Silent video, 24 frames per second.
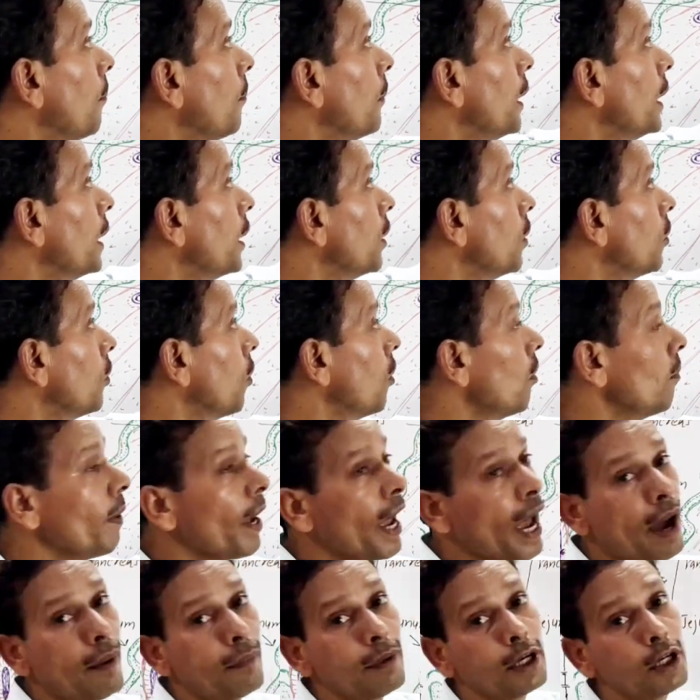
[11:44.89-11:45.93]
medial lobe
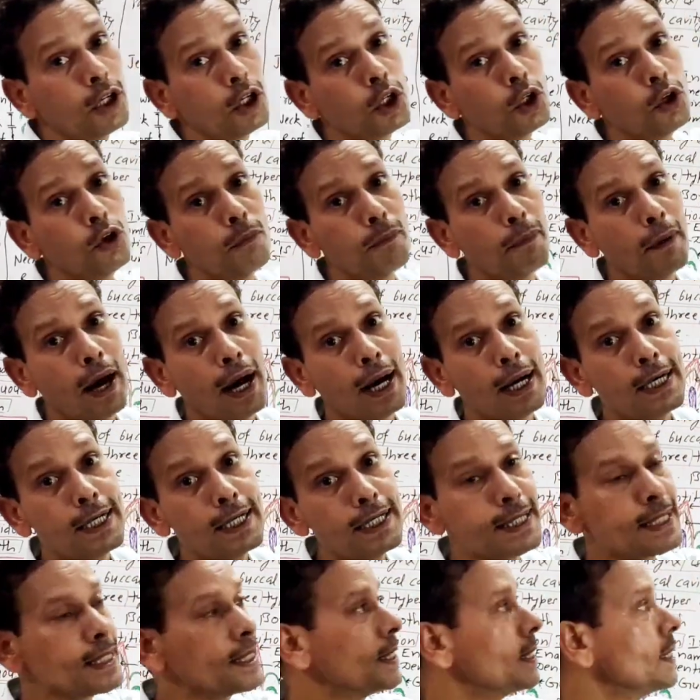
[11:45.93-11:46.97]
having two
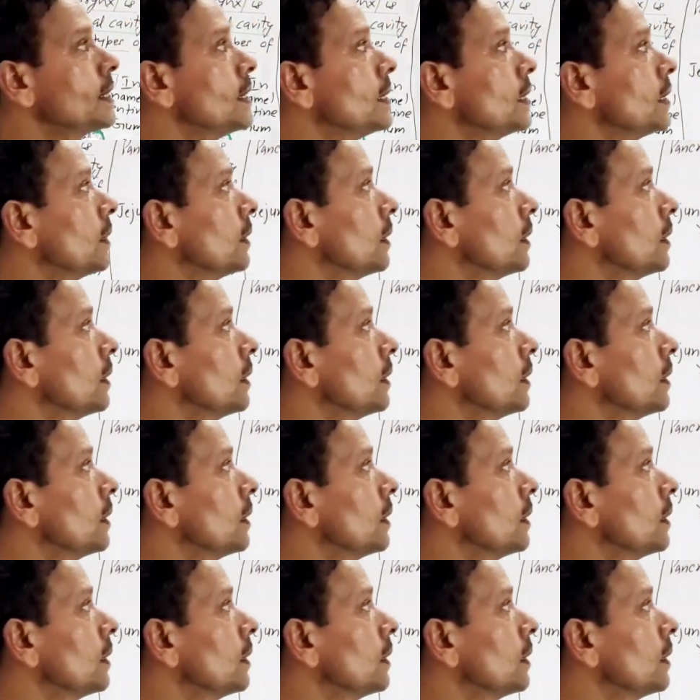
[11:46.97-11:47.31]
parts,